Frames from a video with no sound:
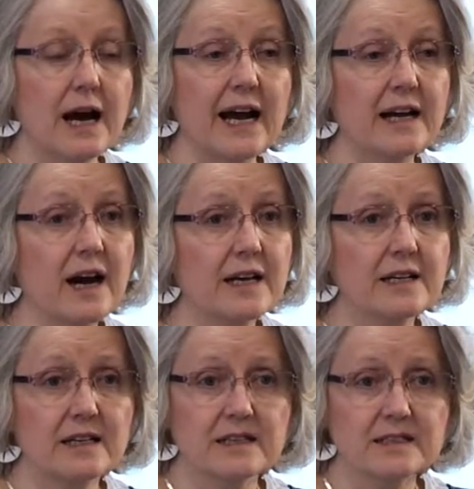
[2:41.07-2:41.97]
I got it
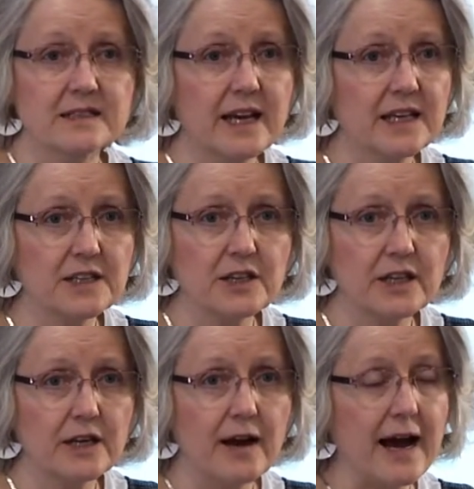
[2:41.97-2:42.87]
in its second
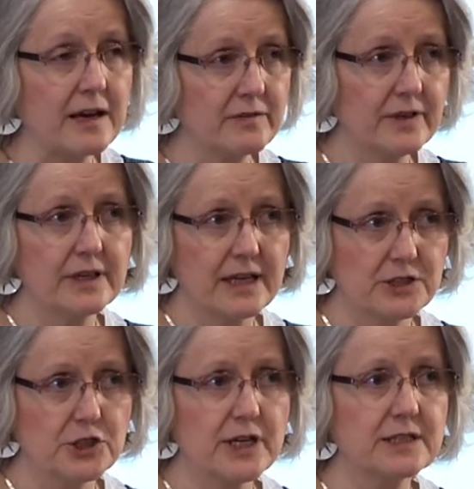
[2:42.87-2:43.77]
year. Out of it,
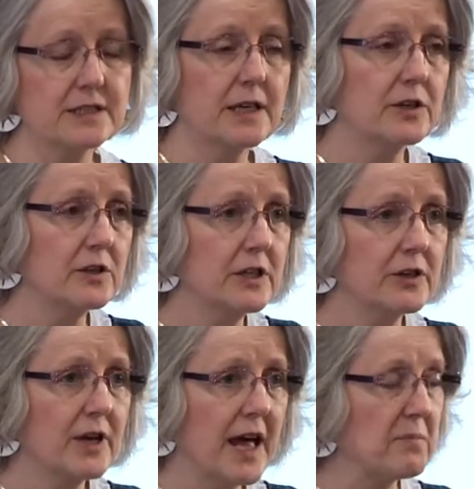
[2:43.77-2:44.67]
as Jess said
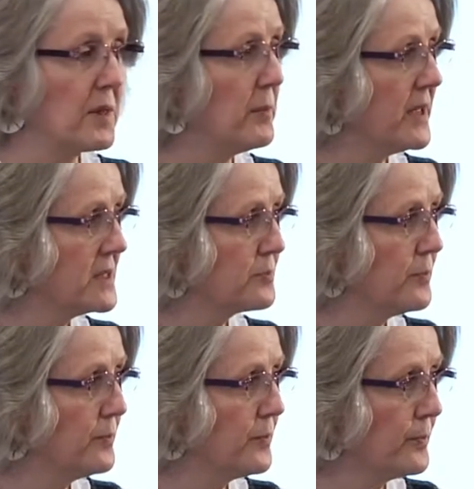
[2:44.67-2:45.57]
earlier, came the PEAC
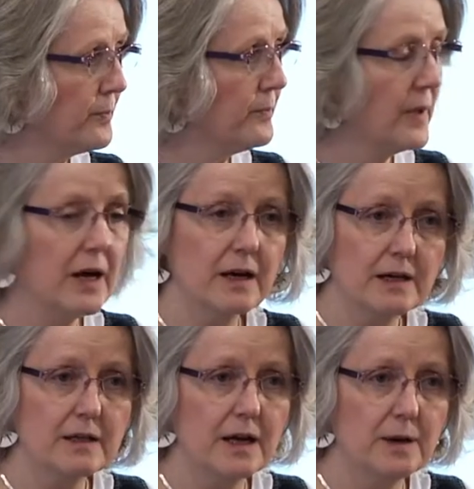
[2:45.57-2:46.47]
uh,
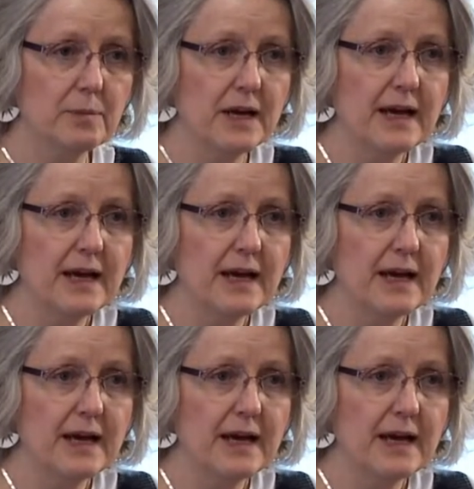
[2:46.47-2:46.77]
Club,